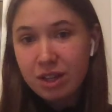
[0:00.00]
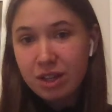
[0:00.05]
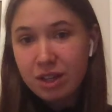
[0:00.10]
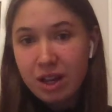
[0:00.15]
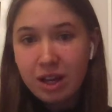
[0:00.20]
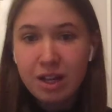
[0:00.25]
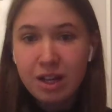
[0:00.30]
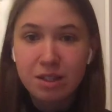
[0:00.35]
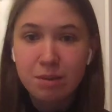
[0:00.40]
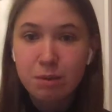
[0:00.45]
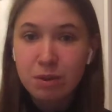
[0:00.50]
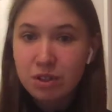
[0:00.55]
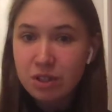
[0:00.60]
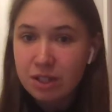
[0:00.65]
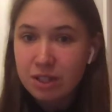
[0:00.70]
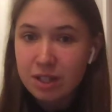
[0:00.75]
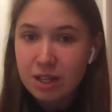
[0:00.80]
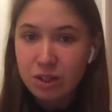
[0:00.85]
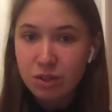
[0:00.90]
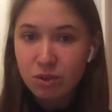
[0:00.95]
customer
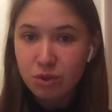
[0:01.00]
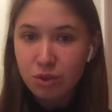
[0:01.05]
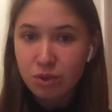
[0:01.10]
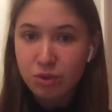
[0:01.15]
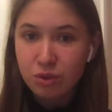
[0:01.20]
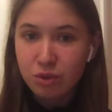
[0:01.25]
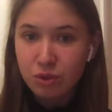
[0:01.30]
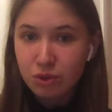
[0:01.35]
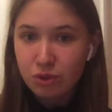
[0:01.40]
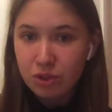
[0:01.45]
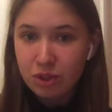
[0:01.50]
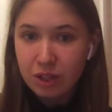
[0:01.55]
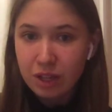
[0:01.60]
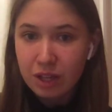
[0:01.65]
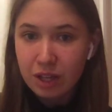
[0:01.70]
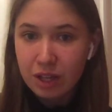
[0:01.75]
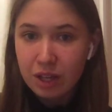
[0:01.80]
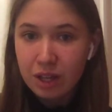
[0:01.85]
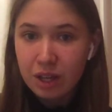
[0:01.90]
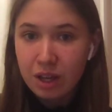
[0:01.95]
success roles
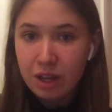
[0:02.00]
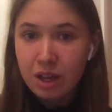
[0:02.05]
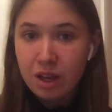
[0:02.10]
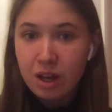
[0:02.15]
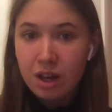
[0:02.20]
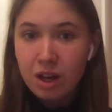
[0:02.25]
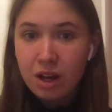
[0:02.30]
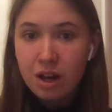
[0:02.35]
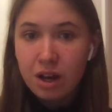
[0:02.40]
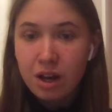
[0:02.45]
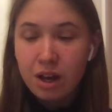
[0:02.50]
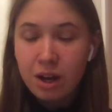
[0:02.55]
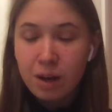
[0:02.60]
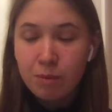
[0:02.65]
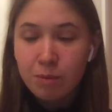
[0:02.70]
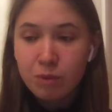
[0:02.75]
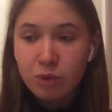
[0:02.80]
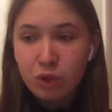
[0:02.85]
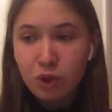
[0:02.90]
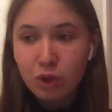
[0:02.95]
usually
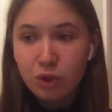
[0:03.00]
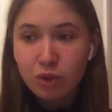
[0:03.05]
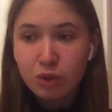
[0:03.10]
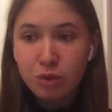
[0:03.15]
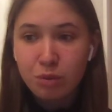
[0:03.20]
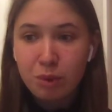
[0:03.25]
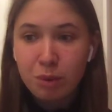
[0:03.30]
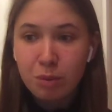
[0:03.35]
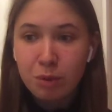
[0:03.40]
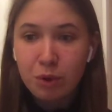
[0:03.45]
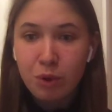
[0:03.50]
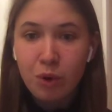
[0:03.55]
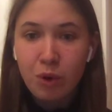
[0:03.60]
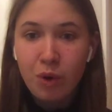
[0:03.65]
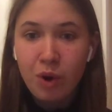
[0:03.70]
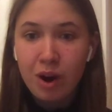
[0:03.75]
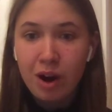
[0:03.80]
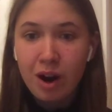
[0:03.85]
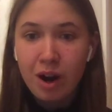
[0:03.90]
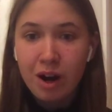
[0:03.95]
talk to people who
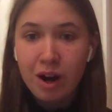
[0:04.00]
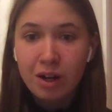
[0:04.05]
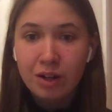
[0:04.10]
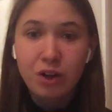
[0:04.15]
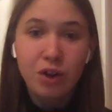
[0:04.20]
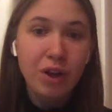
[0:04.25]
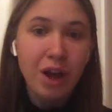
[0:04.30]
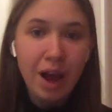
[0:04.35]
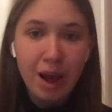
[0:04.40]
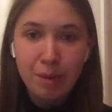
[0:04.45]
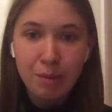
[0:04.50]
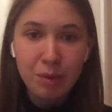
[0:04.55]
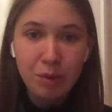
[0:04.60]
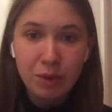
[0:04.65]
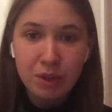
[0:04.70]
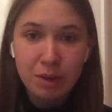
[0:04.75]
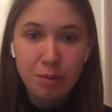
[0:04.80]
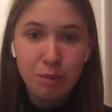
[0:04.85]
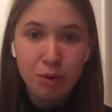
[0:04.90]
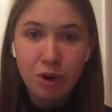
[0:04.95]
are not happy
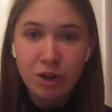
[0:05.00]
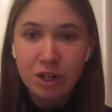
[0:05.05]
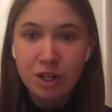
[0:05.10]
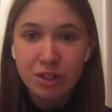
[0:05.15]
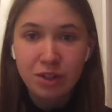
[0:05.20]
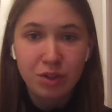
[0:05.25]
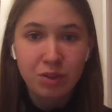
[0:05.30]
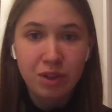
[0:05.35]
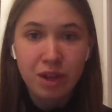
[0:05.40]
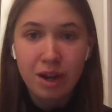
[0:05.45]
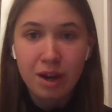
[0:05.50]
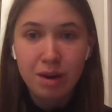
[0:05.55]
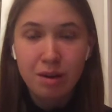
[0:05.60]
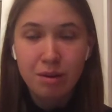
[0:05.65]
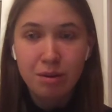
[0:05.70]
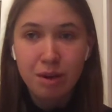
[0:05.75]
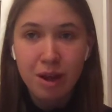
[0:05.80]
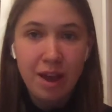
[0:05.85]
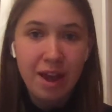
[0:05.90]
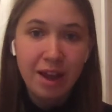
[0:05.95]
with the product, so they
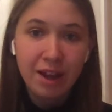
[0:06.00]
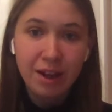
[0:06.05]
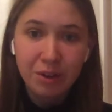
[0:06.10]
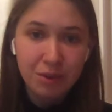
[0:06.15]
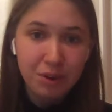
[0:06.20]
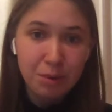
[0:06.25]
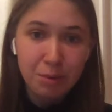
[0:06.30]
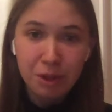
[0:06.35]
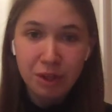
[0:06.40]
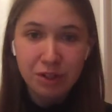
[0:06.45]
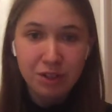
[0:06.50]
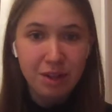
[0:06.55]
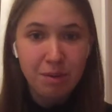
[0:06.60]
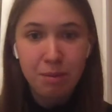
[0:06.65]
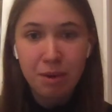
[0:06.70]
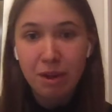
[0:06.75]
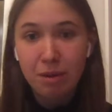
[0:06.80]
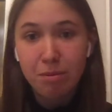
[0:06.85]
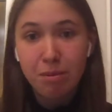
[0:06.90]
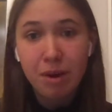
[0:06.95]
are angry because they
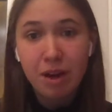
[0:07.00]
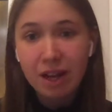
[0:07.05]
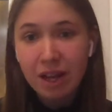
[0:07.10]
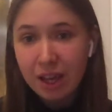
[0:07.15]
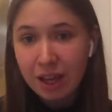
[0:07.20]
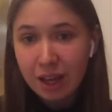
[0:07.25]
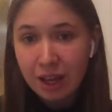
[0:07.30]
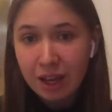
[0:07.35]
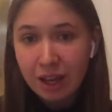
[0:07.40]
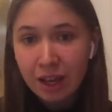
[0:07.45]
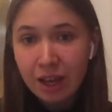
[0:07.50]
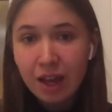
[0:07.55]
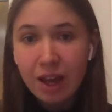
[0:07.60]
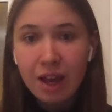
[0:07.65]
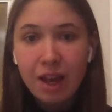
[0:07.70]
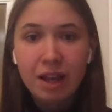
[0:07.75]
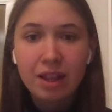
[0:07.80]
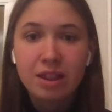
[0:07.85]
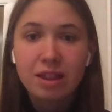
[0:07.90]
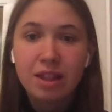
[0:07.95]
paid money
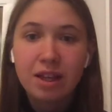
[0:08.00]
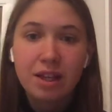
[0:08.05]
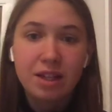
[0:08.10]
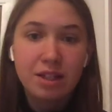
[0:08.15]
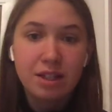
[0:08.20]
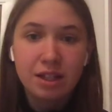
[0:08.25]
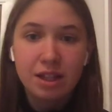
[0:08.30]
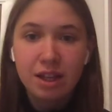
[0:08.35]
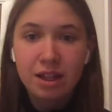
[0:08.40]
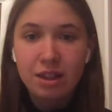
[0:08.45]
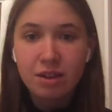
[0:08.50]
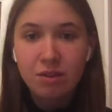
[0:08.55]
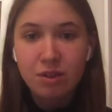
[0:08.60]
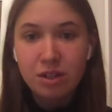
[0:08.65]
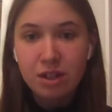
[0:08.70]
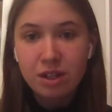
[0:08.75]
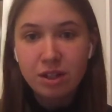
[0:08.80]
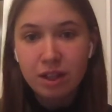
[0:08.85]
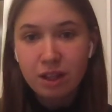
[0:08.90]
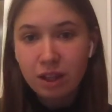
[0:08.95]
and they didn't get the
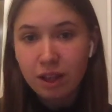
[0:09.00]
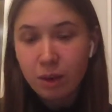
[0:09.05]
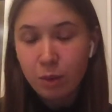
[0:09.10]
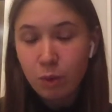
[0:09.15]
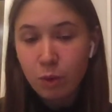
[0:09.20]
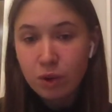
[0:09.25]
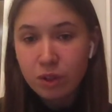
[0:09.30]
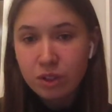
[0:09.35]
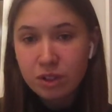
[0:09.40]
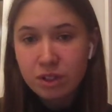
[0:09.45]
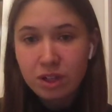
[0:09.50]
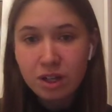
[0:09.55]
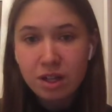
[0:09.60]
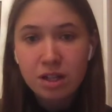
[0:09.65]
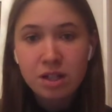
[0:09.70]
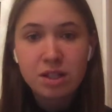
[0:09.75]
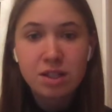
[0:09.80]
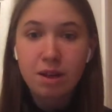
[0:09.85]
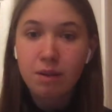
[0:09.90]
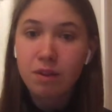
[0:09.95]
result that they
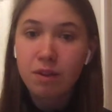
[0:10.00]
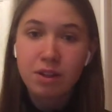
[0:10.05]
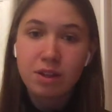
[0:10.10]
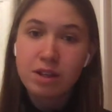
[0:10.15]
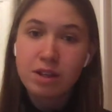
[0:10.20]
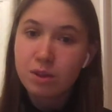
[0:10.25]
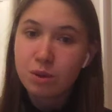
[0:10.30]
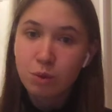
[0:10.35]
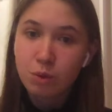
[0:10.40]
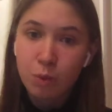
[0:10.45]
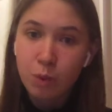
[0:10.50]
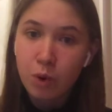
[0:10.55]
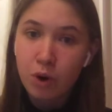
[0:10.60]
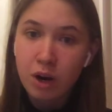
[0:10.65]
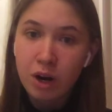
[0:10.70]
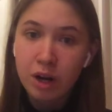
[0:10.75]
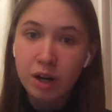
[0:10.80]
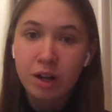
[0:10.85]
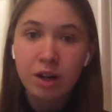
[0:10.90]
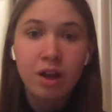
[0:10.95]
wanted, something doesn't
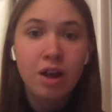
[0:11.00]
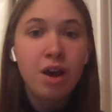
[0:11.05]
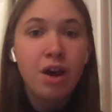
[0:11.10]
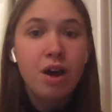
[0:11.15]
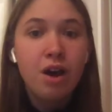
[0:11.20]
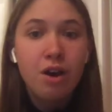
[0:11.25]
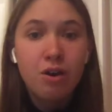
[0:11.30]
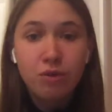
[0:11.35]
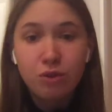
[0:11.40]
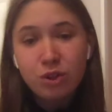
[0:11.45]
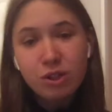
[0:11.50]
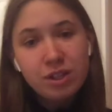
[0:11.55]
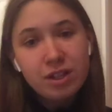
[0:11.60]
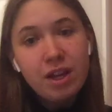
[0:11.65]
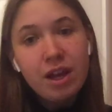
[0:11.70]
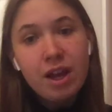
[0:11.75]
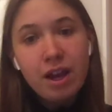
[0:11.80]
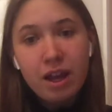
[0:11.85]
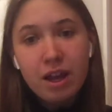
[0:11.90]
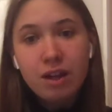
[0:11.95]
work. Of course
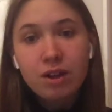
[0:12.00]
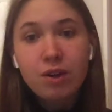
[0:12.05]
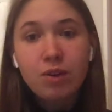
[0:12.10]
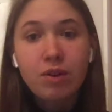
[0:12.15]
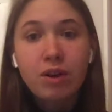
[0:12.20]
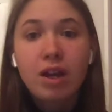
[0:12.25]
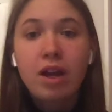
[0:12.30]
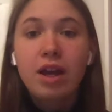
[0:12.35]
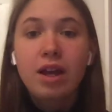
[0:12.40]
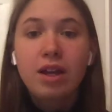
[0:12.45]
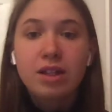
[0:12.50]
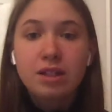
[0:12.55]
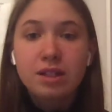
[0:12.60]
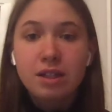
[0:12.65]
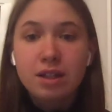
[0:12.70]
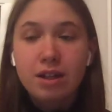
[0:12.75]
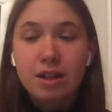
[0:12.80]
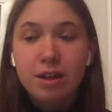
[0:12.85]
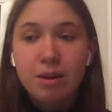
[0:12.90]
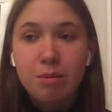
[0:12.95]
they are angry,
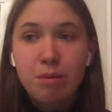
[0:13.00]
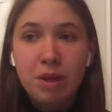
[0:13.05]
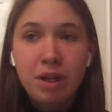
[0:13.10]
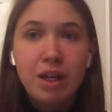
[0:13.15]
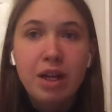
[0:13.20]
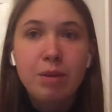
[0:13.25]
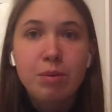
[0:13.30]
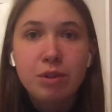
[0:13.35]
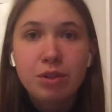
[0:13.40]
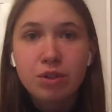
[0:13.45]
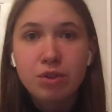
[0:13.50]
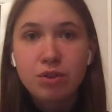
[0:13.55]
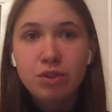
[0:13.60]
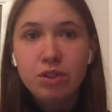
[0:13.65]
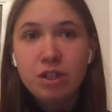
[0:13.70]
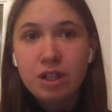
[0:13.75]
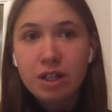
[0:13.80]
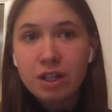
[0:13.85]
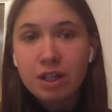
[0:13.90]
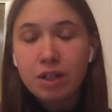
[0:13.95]
and being able to
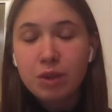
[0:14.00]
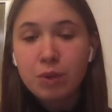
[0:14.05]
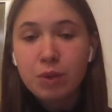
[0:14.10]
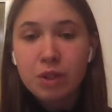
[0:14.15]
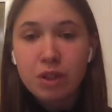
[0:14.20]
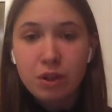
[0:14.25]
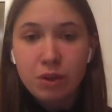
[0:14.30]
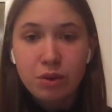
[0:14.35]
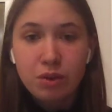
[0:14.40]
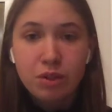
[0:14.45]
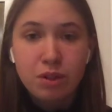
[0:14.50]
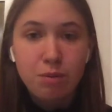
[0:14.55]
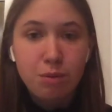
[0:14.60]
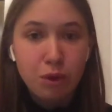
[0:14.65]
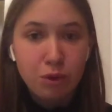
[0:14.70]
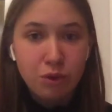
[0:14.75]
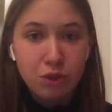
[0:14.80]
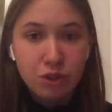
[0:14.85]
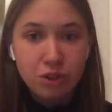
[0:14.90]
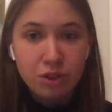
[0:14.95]
deal with those
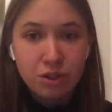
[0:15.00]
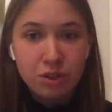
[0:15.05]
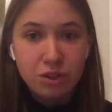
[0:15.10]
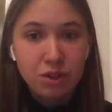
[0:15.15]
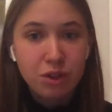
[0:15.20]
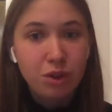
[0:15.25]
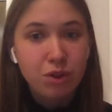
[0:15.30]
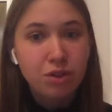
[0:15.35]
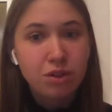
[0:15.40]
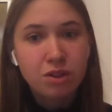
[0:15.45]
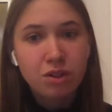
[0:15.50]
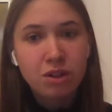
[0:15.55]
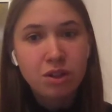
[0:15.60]
emotions, not